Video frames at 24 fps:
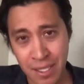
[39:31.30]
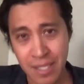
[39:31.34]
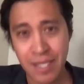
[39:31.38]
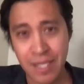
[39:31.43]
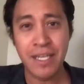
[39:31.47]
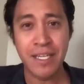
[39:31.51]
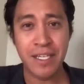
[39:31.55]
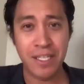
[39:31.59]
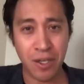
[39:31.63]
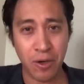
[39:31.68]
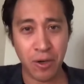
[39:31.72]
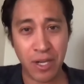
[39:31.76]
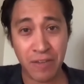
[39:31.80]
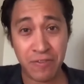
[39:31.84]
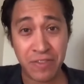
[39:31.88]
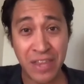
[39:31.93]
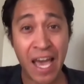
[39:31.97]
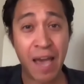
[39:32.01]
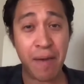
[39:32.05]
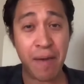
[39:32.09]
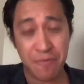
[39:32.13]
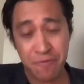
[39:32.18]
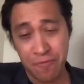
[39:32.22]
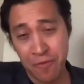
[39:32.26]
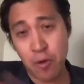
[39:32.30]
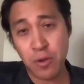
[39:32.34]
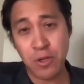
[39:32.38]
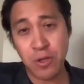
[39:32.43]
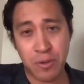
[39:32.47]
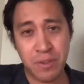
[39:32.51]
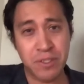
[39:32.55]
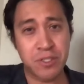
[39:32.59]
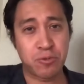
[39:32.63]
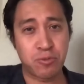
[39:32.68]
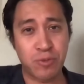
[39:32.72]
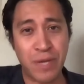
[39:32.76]
if that photo is
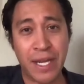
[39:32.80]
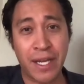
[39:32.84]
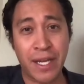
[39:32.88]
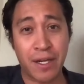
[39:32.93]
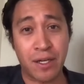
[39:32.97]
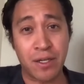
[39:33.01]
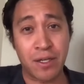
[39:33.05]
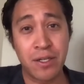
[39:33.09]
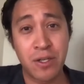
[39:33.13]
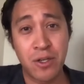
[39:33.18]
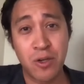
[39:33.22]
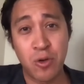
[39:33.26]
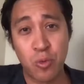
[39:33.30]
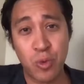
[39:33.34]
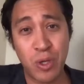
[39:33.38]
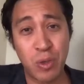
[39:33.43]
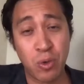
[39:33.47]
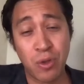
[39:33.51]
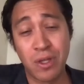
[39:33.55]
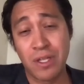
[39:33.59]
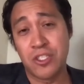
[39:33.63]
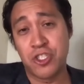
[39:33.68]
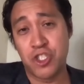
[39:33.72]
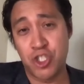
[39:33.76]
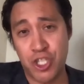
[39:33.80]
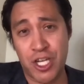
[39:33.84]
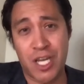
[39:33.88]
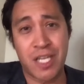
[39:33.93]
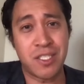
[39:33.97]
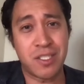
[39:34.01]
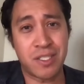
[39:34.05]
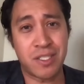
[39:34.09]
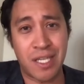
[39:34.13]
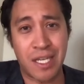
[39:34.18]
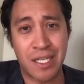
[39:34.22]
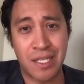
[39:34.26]
rare, we will adjust
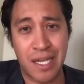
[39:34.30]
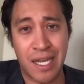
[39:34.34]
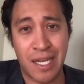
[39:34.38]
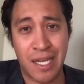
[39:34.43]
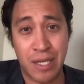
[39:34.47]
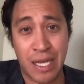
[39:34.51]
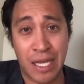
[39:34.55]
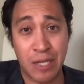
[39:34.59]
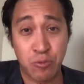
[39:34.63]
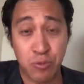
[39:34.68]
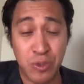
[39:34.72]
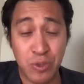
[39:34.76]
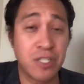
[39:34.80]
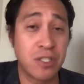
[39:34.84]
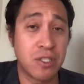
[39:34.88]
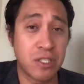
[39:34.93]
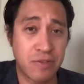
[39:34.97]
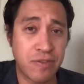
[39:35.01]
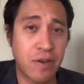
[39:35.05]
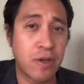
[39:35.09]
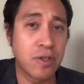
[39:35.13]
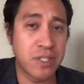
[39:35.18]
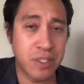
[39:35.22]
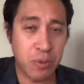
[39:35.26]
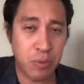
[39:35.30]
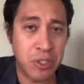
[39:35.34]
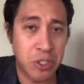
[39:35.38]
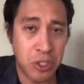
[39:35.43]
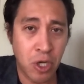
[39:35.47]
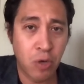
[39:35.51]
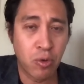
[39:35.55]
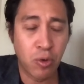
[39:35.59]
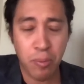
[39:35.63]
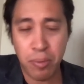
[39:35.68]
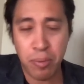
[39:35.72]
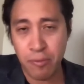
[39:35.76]
and reuse photos that we know will
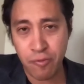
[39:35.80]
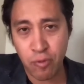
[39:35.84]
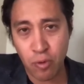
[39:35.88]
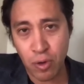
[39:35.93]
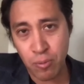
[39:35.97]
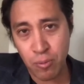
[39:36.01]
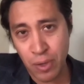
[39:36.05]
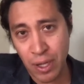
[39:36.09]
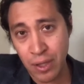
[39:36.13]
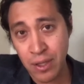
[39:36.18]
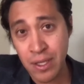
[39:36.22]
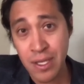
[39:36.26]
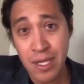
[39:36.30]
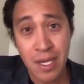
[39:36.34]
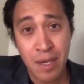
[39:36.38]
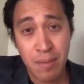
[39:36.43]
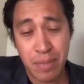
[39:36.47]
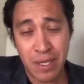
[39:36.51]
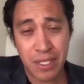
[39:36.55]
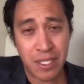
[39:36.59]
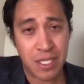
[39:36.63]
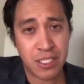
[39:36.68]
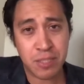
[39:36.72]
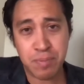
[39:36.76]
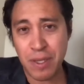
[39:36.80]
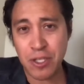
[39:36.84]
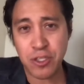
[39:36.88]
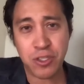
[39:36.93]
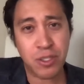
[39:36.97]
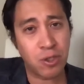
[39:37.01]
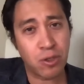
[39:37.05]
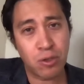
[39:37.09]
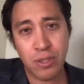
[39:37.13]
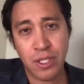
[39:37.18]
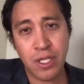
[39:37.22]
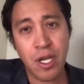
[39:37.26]
perform well. But especially
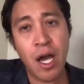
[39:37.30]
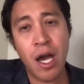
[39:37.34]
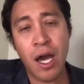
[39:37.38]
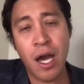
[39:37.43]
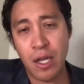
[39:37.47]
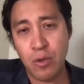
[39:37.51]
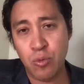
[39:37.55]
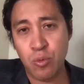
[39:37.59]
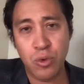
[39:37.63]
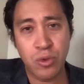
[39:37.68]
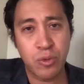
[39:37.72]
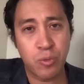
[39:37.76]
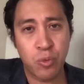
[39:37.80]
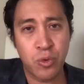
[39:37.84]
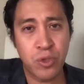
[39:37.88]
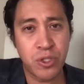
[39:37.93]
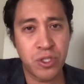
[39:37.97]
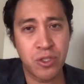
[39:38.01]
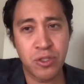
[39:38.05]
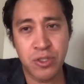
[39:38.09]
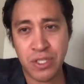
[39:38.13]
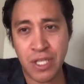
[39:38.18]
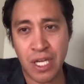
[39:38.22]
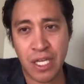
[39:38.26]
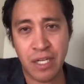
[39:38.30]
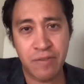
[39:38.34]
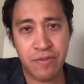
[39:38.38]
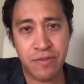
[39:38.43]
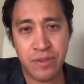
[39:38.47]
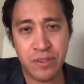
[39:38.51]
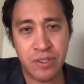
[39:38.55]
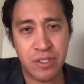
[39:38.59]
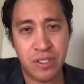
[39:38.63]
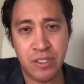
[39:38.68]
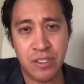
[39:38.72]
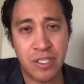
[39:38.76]
early on, we'll use kind of
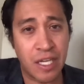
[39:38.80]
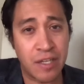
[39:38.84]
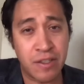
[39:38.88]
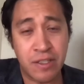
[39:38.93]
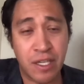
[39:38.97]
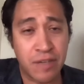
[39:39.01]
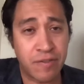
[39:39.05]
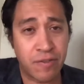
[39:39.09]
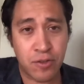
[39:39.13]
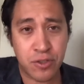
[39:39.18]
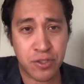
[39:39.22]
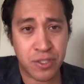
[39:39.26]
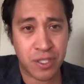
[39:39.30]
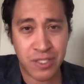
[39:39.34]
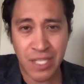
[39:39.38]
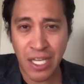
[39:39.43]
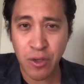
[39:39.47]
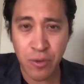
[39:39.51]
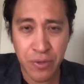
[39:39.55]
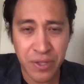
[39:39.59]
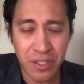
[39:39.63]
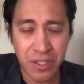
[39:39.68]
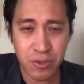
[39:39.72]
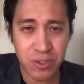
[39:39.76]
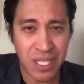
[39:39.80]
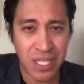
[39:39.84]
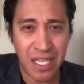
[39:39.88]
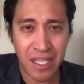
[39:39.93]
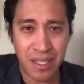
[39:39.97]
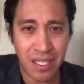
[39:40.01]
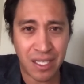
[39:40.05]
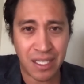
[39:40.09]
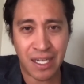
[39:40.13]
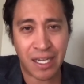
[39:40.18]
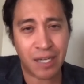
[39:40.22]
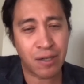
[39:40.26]
diverse things. I don't think there's anything
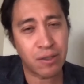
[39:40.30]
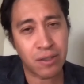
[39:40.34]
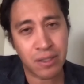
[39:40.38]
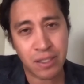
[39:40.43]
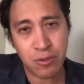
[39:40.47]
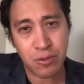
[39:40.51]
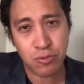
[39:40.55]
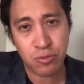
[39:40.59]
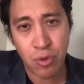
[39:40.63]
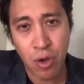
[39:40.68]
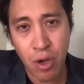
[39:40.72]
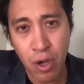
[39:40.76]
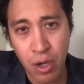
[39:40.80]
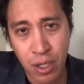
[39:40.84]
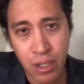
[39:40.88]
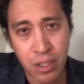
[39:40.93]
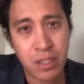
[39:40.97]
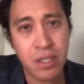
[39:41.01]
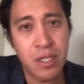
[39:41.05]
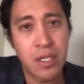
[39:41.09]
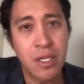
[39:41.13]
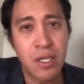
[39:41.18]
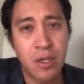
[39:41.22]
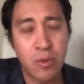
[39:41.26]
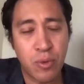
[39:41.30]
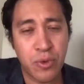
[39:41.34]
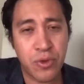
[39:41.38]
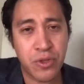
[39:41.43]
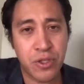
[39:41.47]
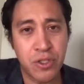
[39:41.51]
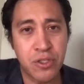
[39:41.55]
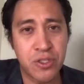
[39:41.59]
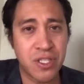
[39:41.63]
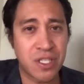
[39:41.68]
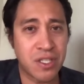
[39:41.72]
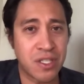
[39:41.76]
inherently wrong with
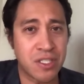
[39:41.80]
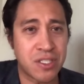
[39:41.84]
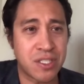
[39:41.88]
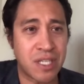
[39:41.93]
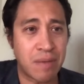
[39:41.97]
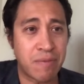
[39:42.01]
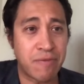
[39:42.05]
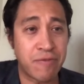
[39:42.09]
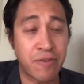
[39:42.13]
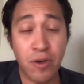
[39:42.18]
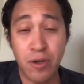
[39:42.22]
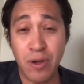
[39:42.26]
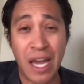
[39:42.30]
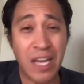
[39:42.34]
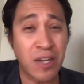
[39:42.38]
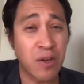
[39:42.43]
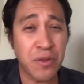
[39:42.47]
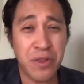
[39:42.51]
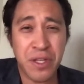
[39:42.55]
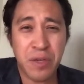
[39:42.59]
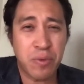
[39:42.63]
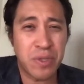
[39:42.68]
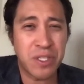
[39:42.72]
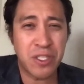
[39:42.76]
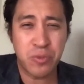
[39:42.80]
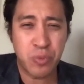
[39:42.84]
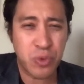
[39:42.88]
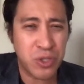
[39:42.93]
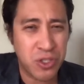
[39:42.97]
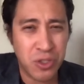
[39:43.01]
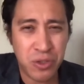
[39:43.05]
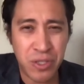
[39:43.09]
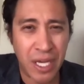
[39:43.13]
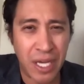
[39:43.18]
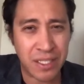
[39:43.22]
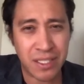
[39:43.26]
using the same photo. I don't think we do
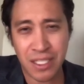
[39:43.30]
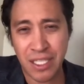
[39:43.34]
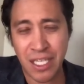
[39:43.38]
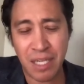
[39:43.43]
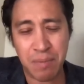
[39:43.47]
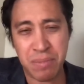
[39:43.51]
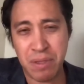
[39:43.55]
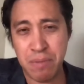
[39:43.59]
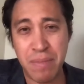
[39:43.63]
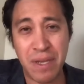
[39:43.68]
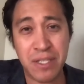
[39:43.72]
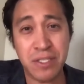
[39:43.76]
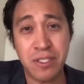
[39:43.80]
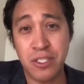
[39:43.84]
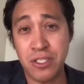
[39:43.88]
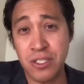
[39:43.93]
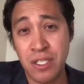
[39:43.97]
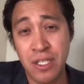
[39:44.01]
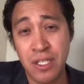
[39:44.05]
that to keep the message